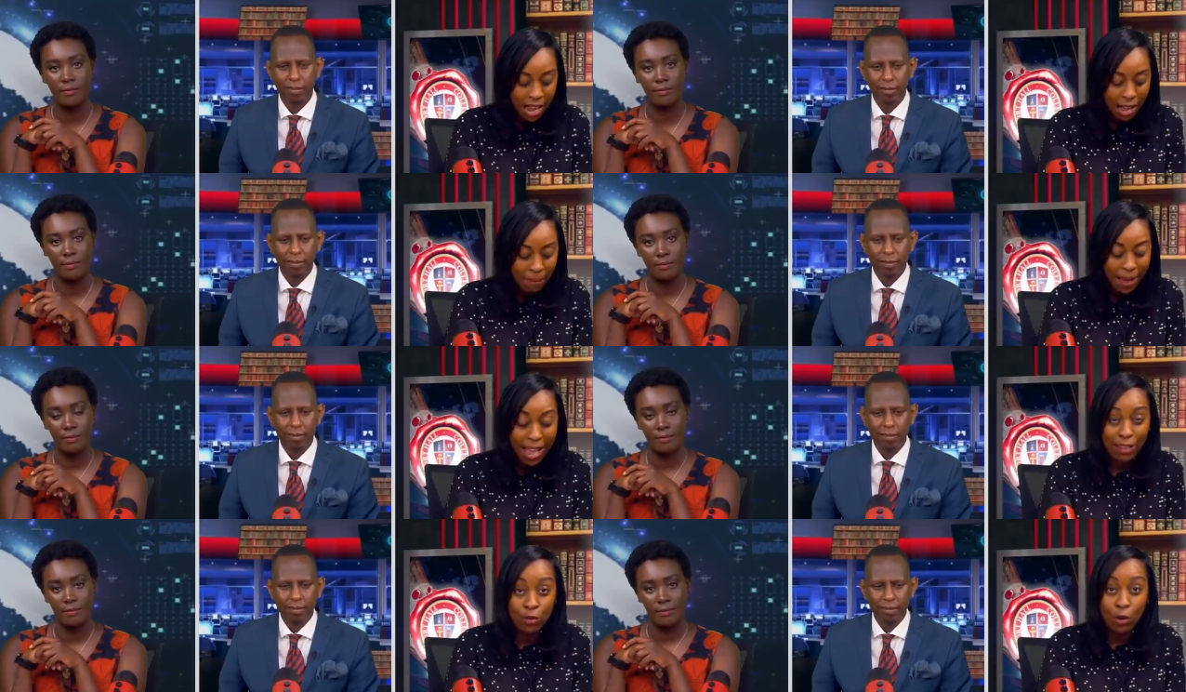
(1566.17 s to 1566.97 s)
Speaker 1: Um,
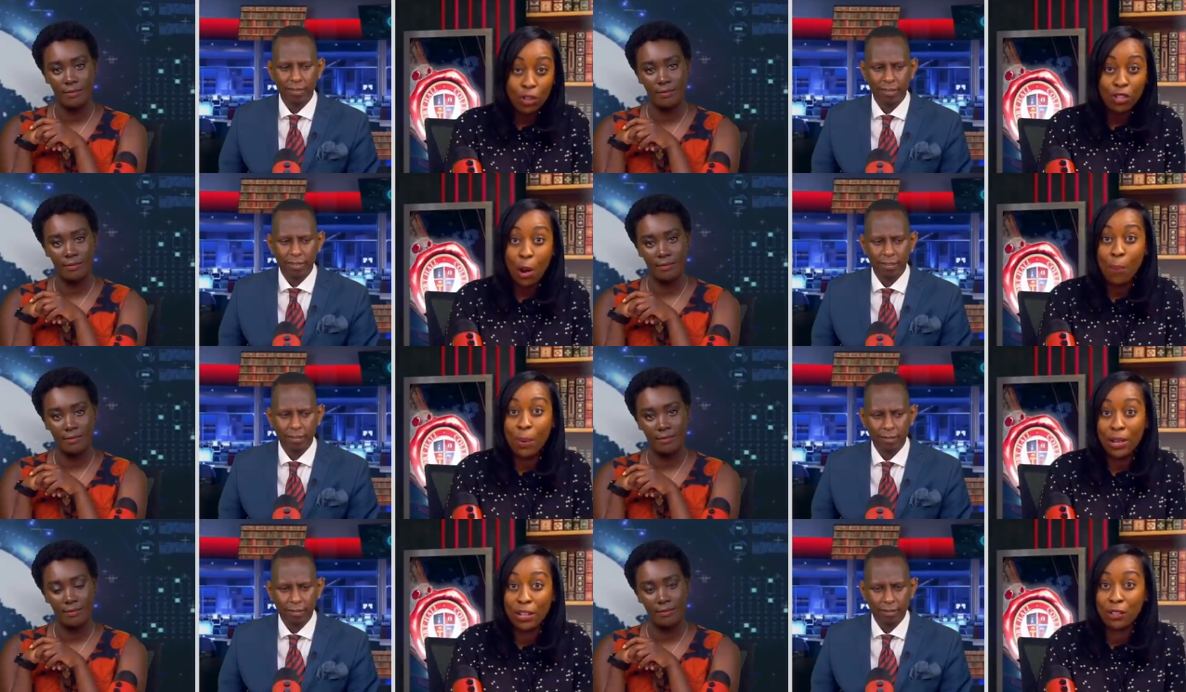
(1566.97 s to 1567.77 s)
and George
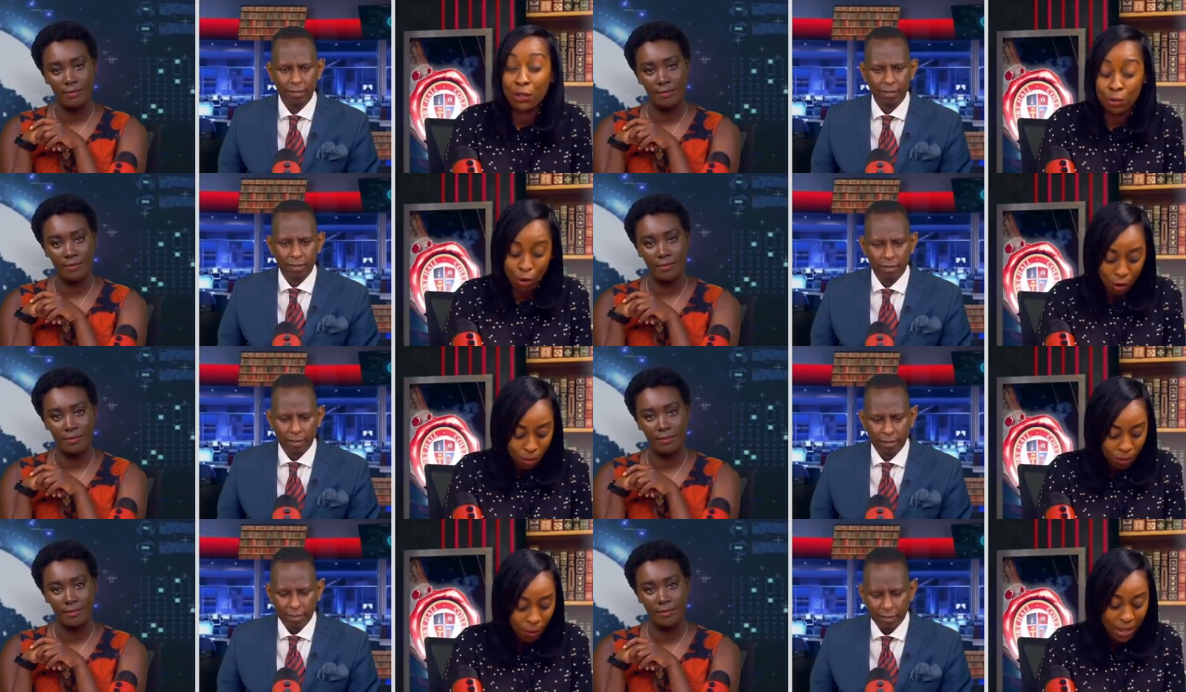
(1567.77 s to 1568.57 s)
Bernard
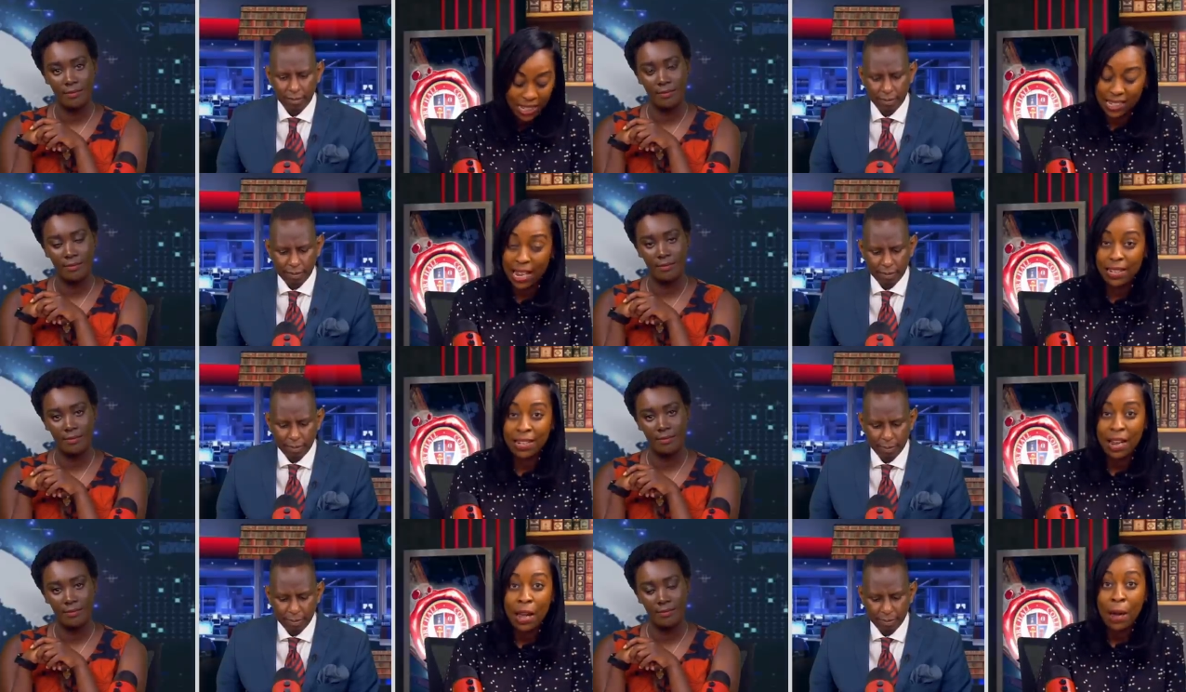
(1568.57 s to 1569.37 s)
Shaw once
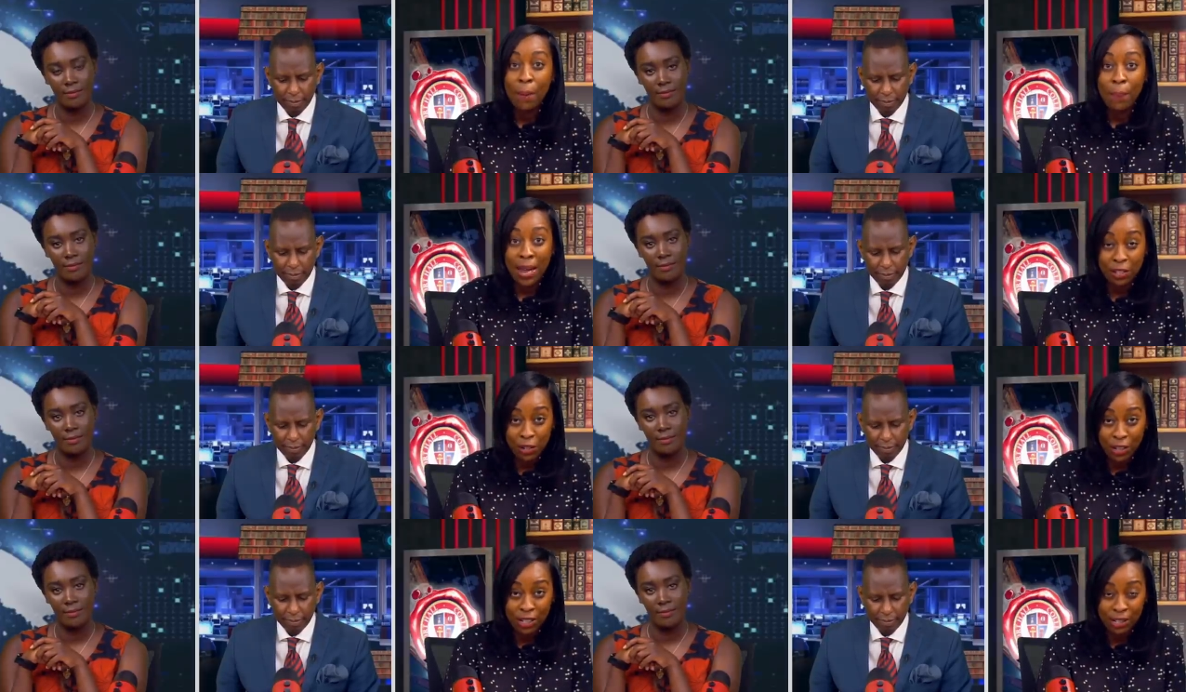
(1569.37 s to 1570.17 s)
said
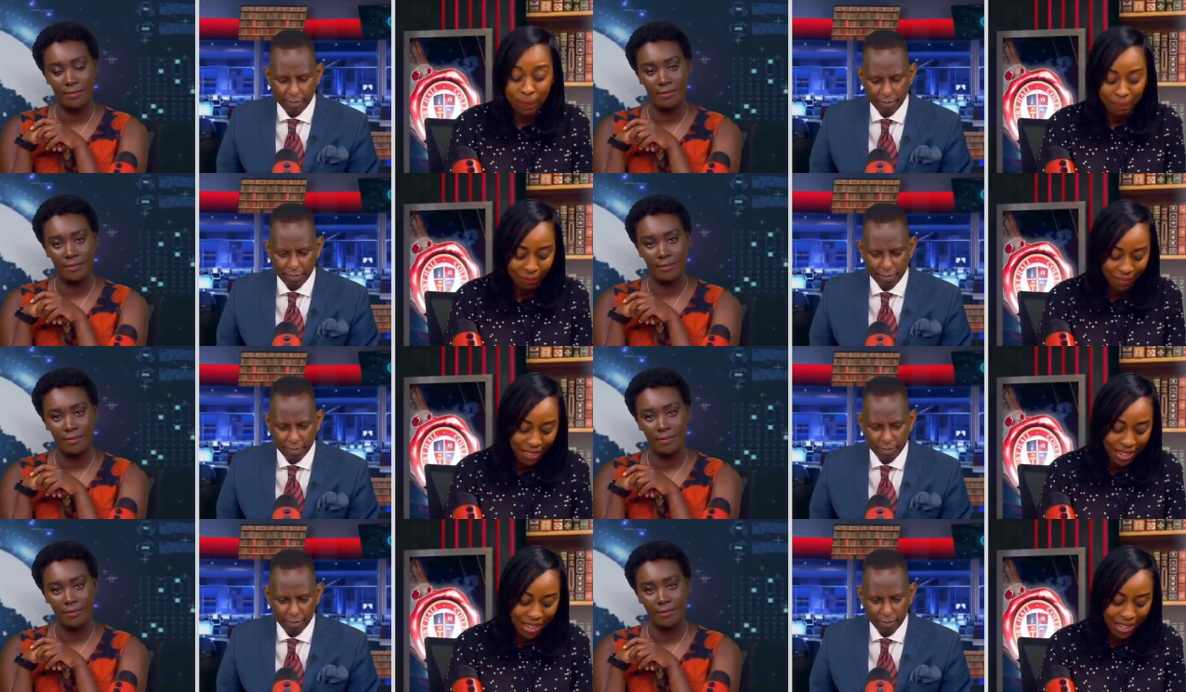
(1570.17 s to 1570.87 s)
Patriotism